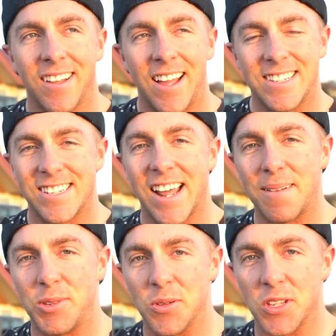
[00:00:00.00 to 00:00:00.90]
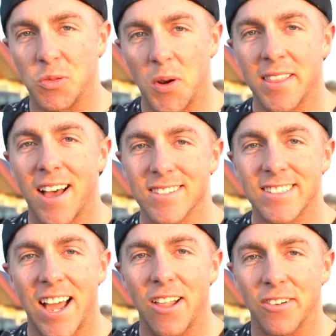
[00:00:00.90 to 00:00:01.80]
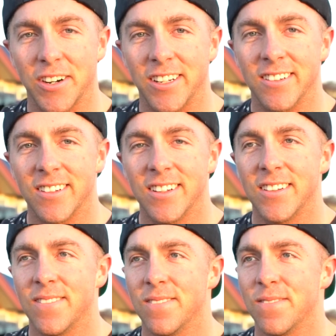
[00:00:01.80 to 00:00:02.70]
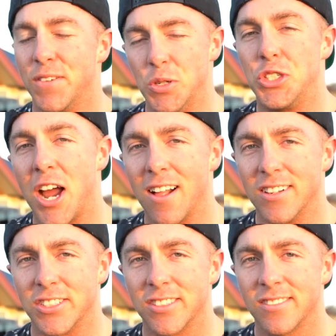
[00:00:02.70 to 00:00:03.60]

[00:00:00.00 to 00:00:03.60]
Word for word: And today I'm doing the 20,000 calorie food challenge.